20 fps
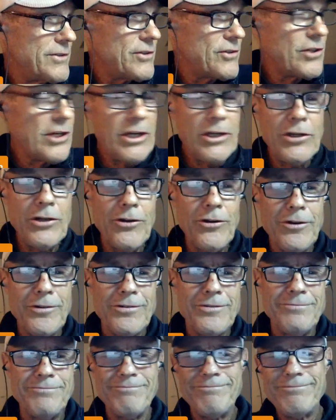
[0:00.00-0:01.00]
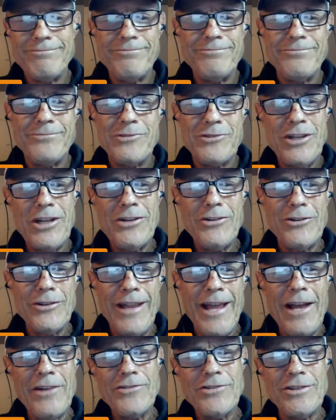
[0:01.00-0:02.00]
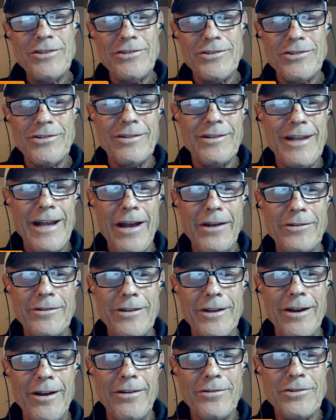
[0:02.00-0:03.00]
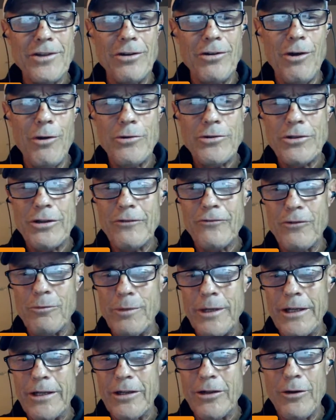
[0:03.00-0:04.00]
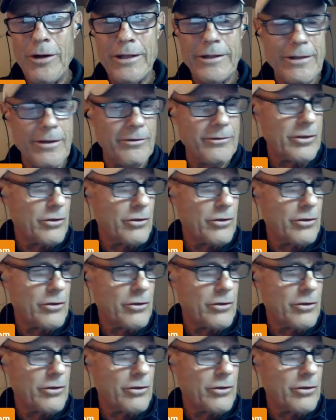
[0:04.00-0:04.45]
senior legends out there. So always good for me to go out there